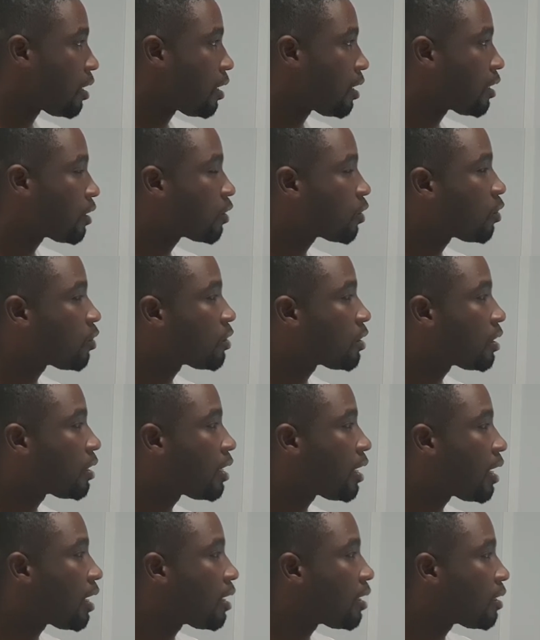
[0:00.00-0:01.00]
Let's
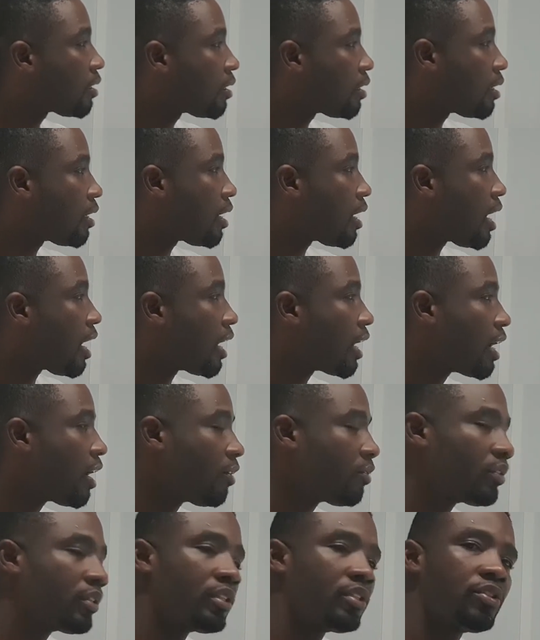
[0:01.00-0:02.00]
consider
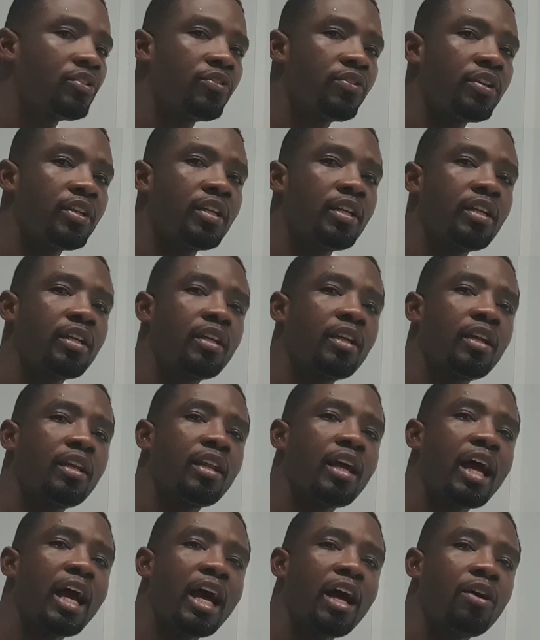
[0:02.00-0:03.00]
accounting training and
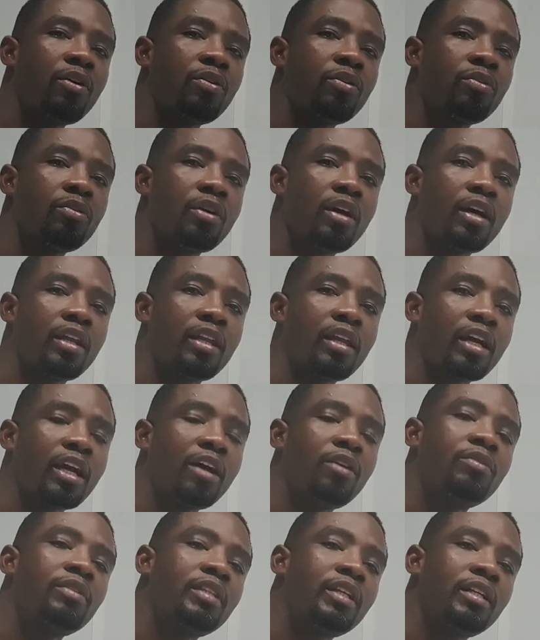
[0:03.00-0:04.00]
how an
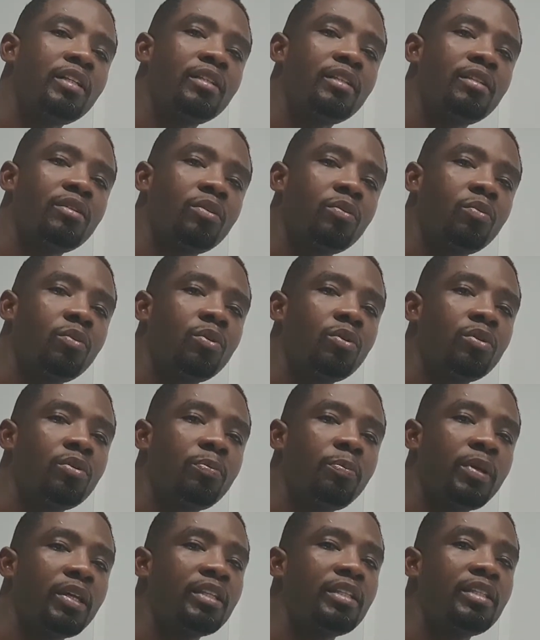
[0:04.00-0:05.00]
accountant
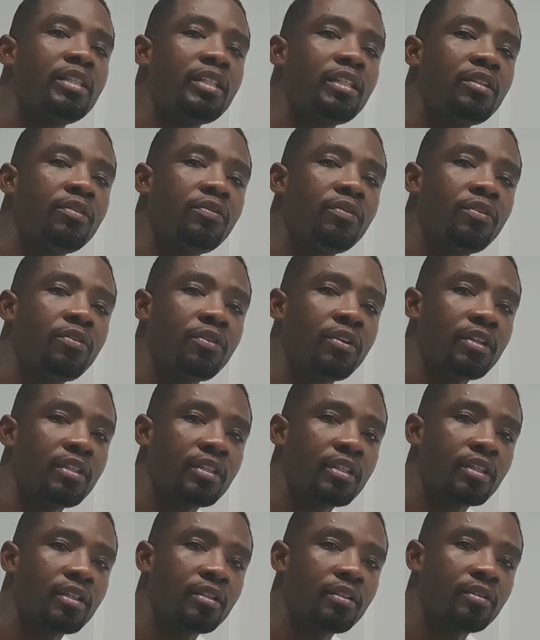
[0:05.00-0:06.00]
would perceive
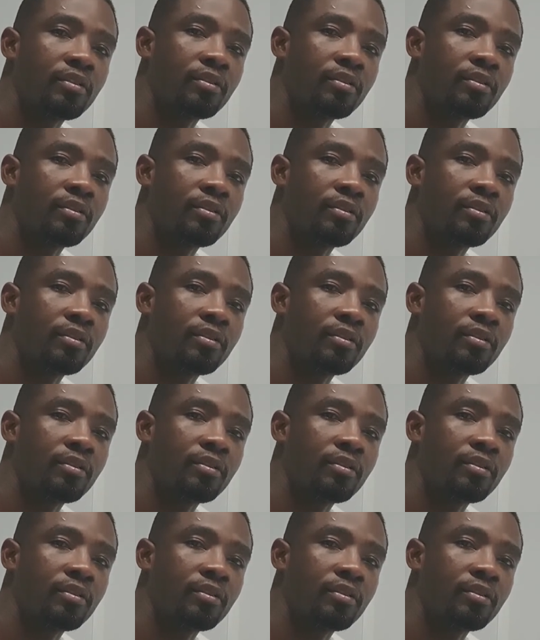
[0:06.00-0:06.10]
risk.